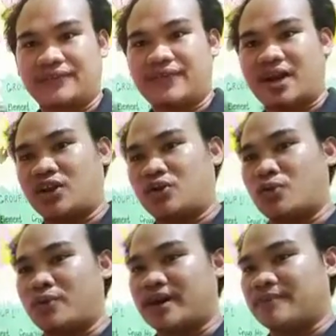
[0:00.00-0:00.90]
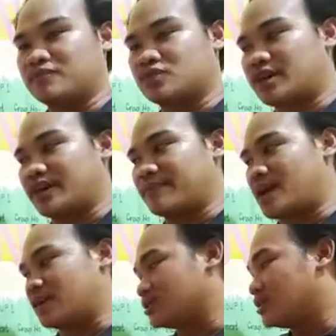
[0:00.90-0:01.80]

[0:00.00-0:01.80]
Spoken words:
follow what I'm talking about.